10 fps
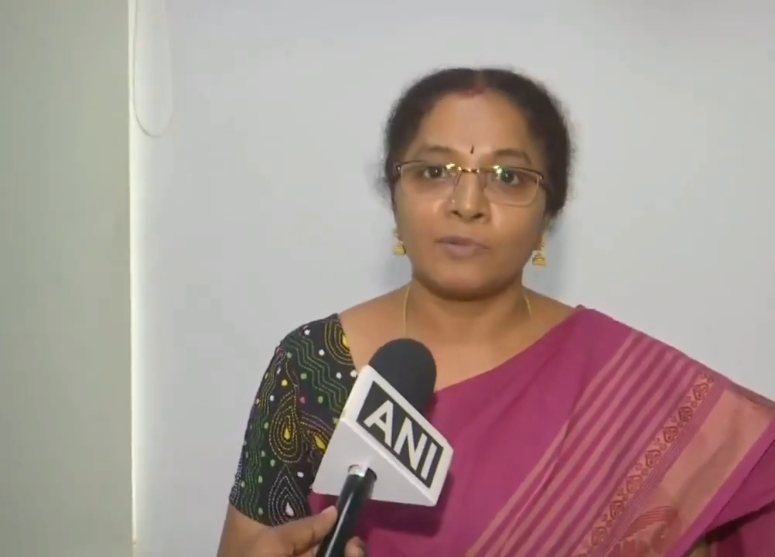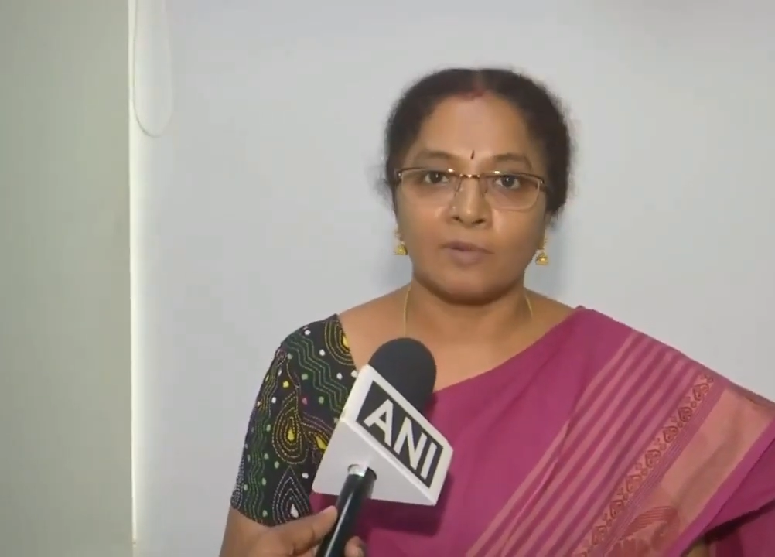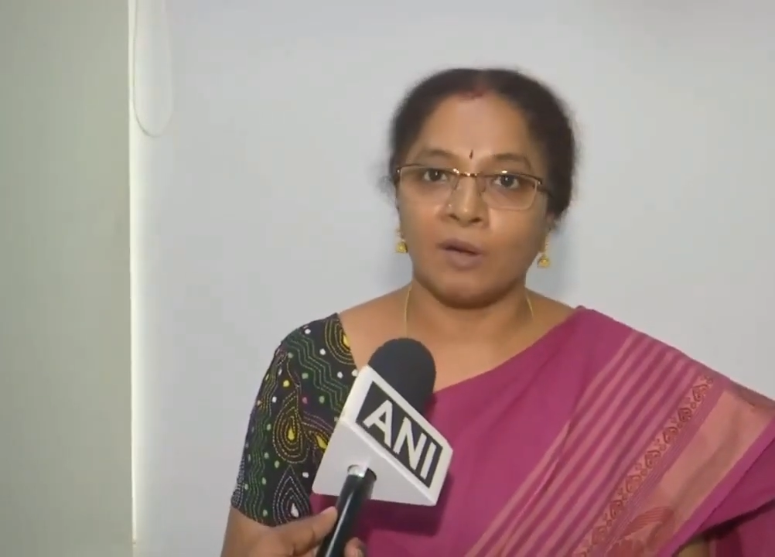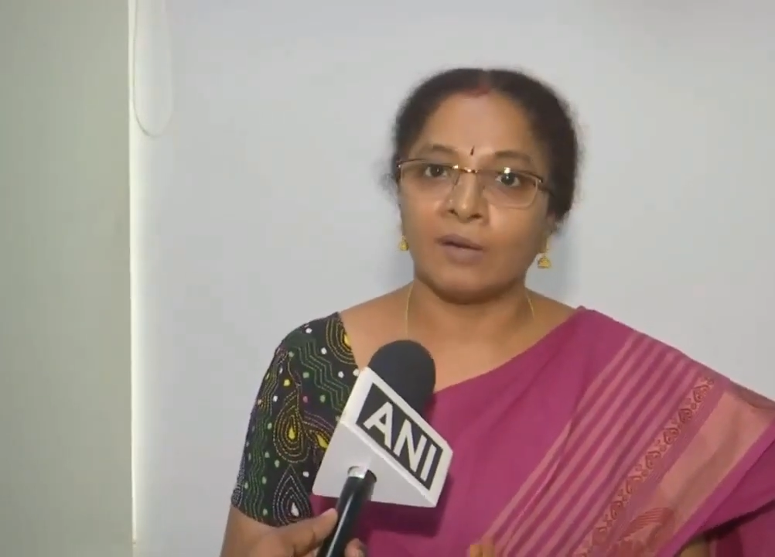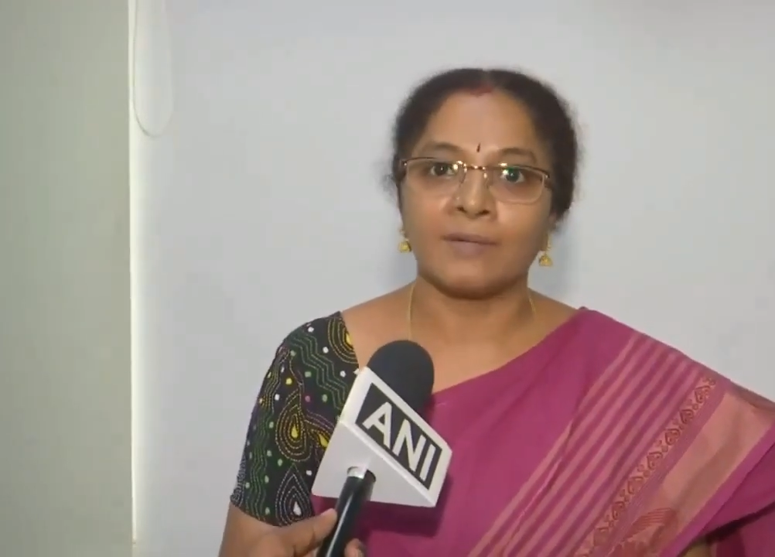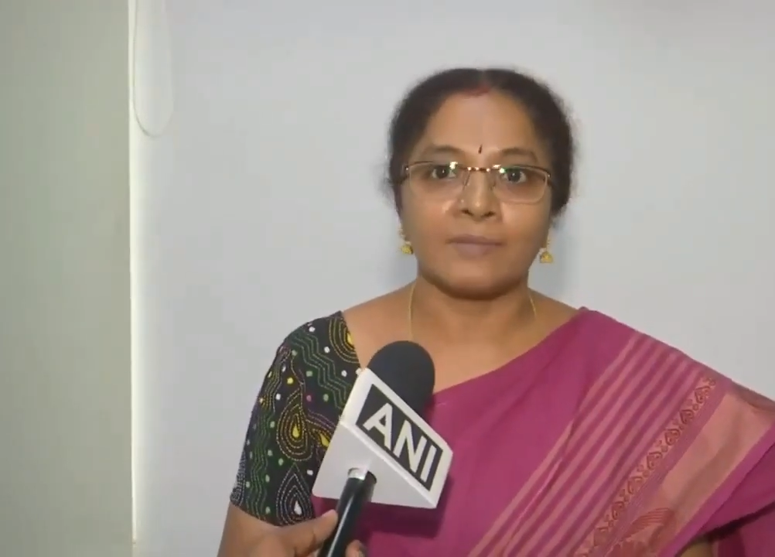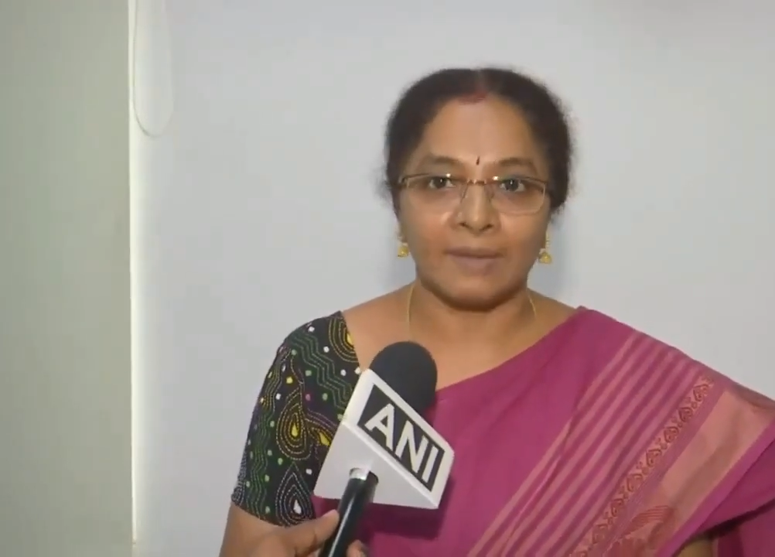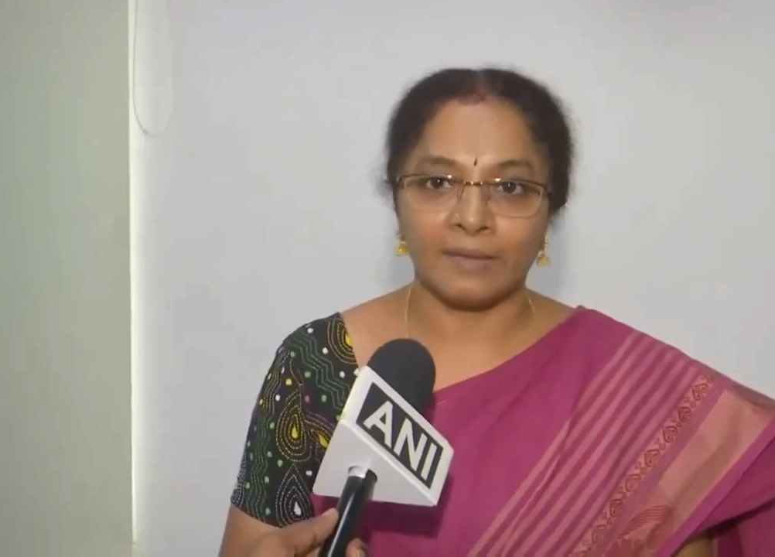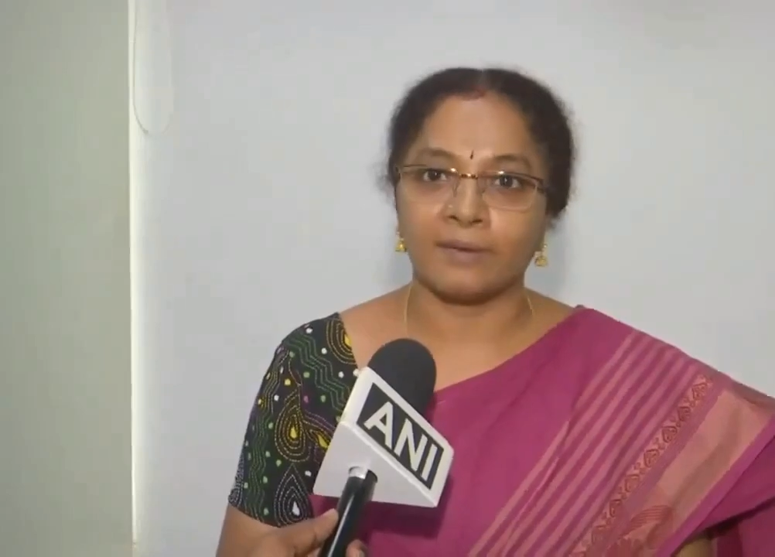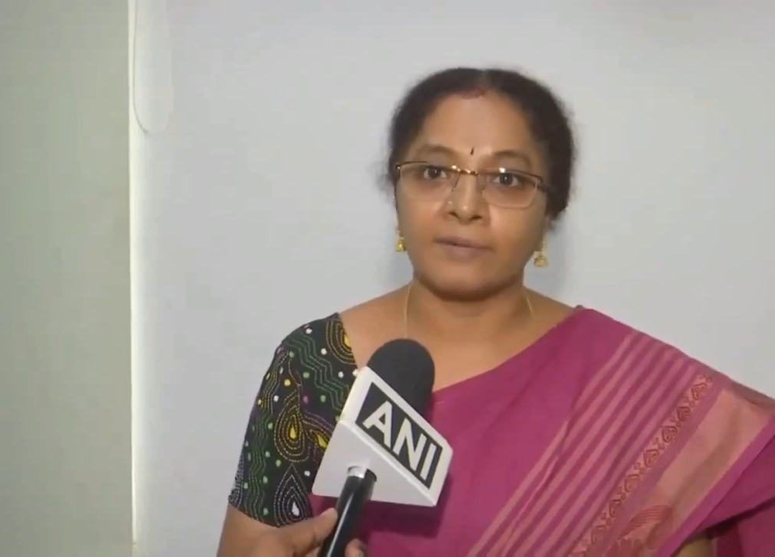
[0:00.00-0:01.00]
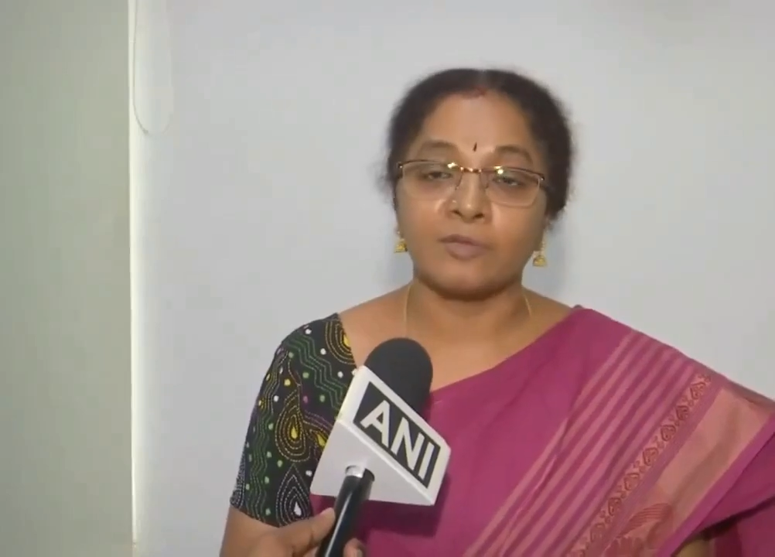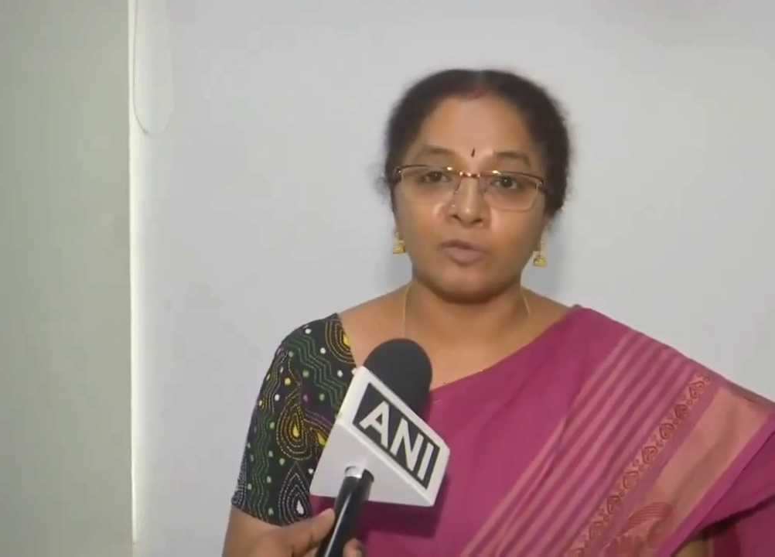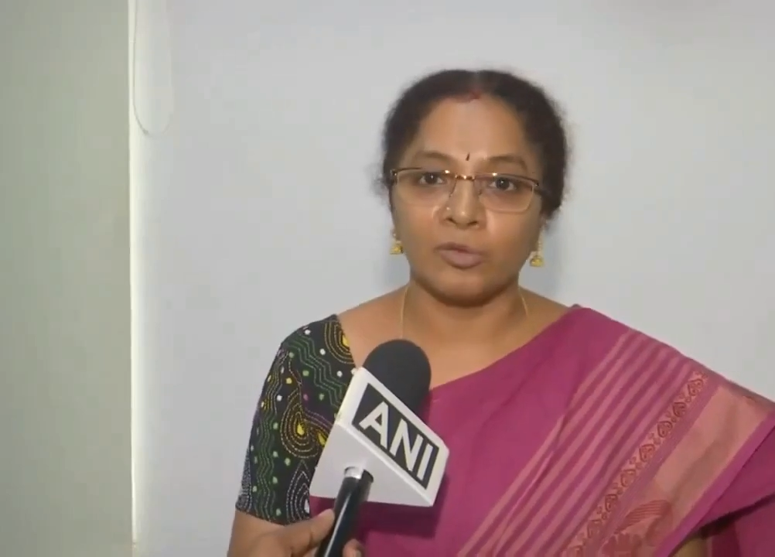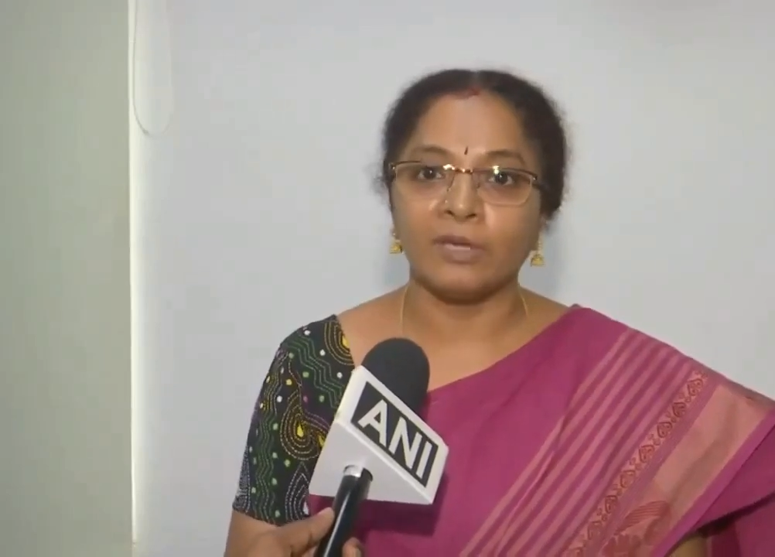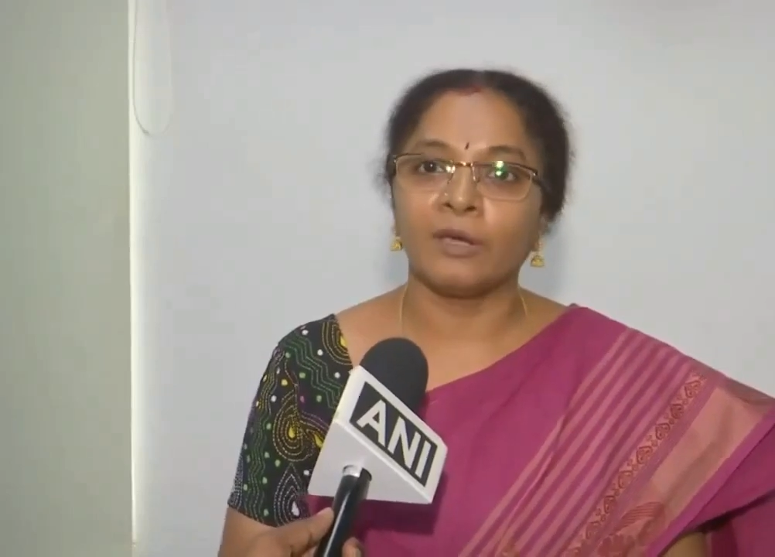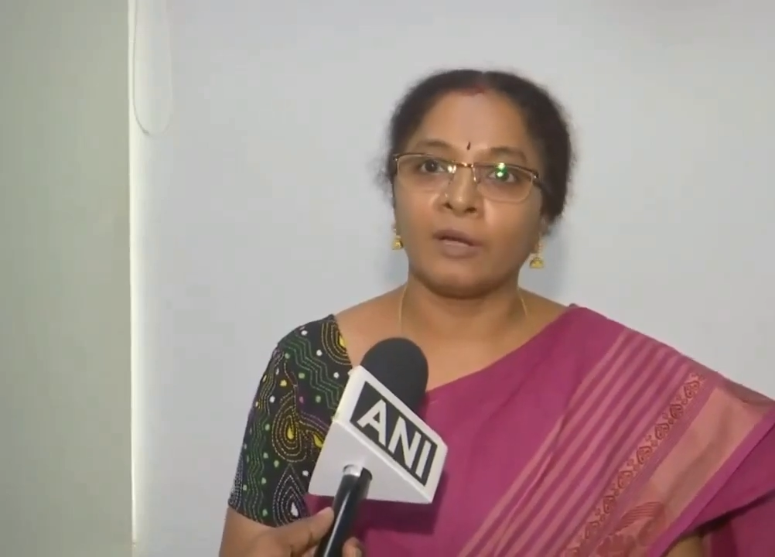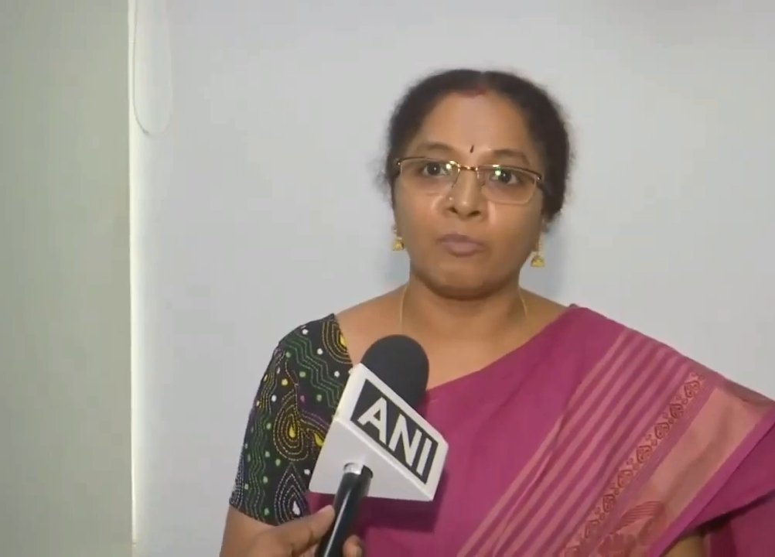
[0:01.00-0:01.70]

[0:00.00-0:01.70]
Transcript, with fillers: scholars like us to hear